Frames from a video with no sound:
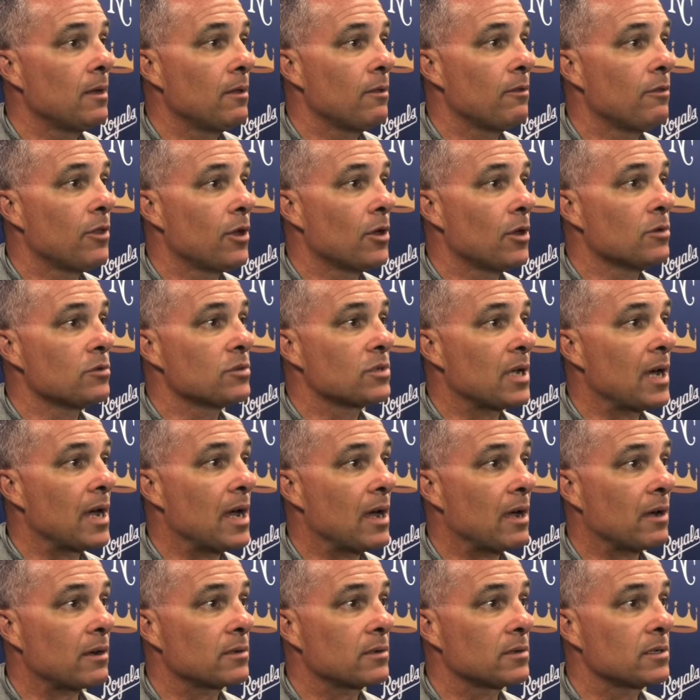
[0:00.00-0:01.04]
those
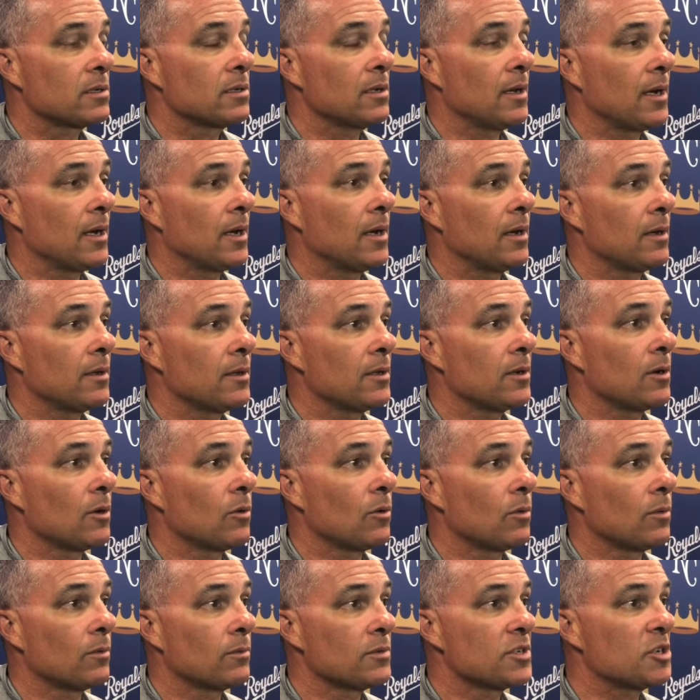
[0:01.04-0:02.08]
talks, uh, you know,
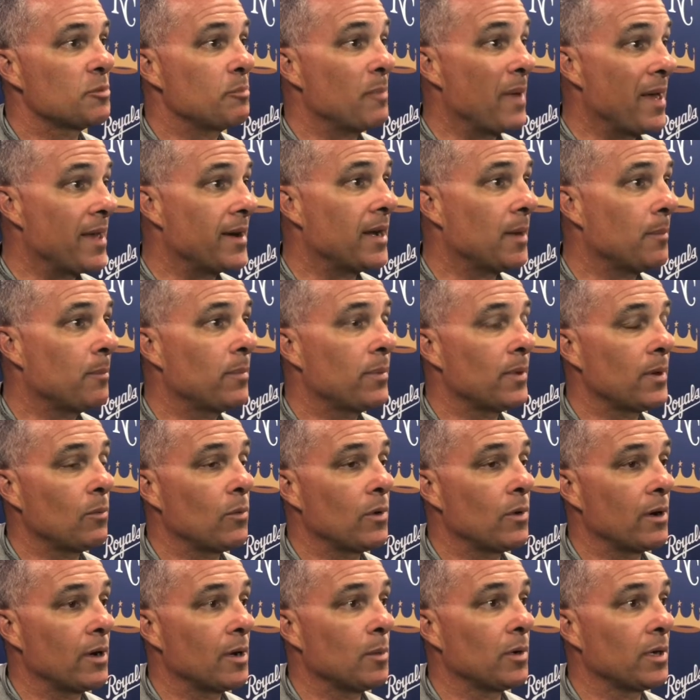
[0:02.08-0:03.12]
sped up, and
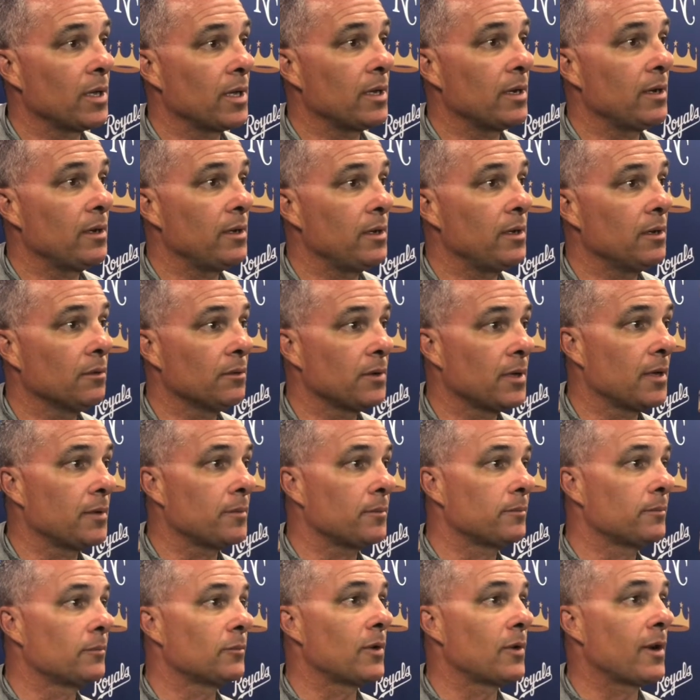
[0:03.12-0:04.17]
we were able to get a deal
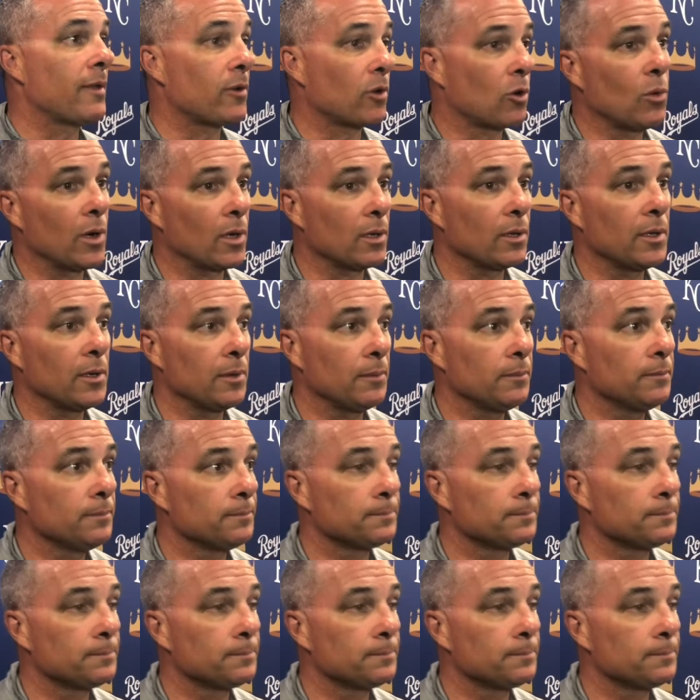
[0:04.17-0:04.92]
done rather did, quickly.